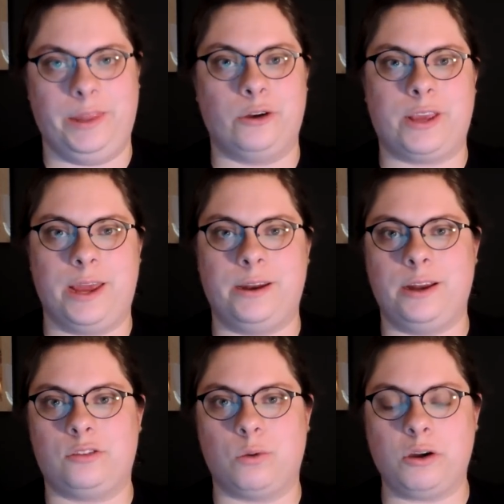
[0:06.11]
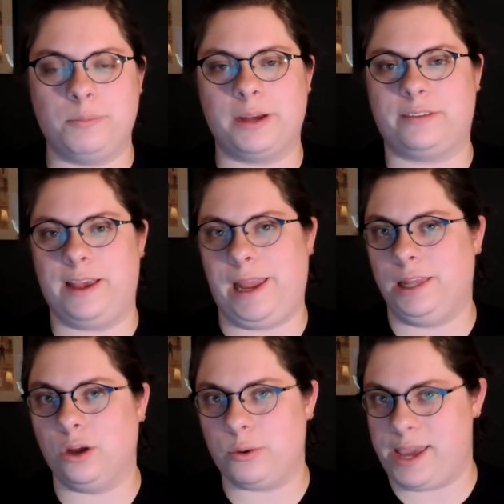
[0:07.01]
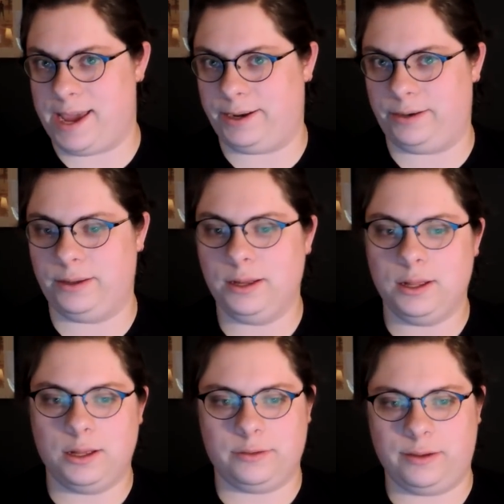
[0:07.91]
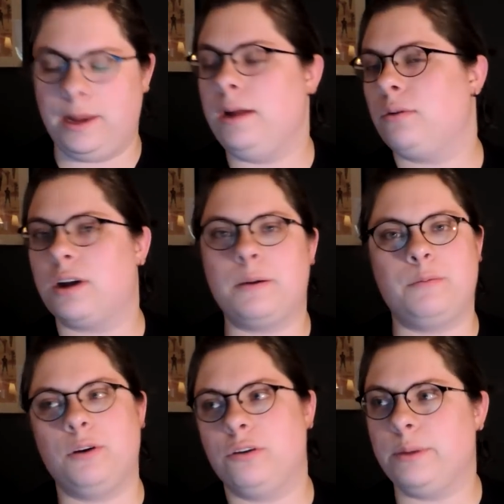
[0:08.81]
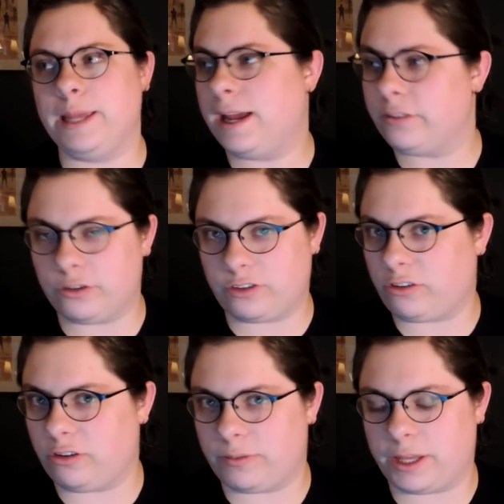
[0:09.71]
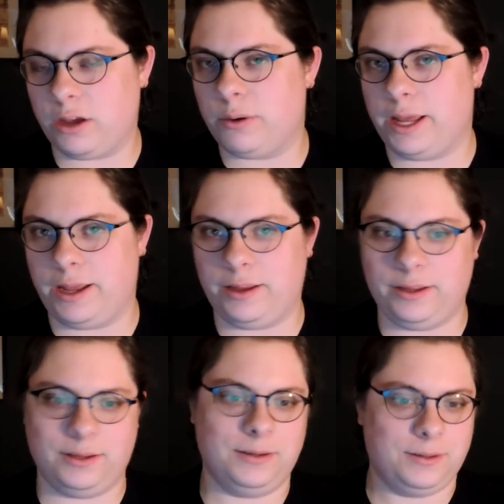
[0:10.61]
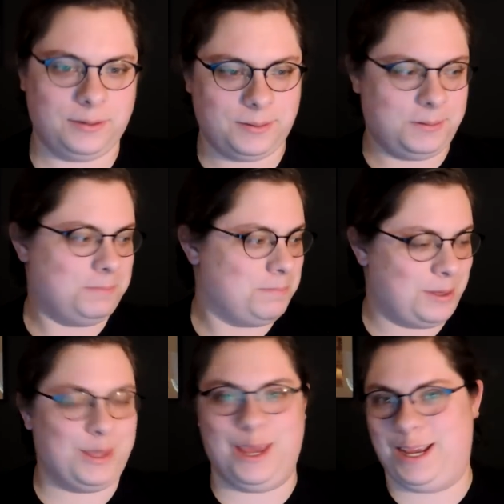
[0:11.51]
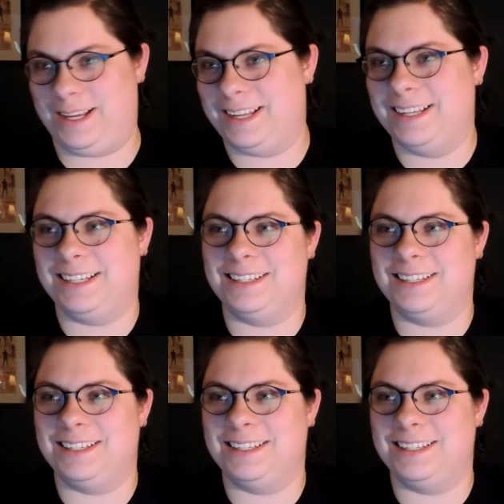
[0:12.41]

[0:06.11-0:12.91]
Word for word: Hey there, Canonites! Welcome back to Halo Canon. Today we're out, we're doing the answer section of the Q and A thing.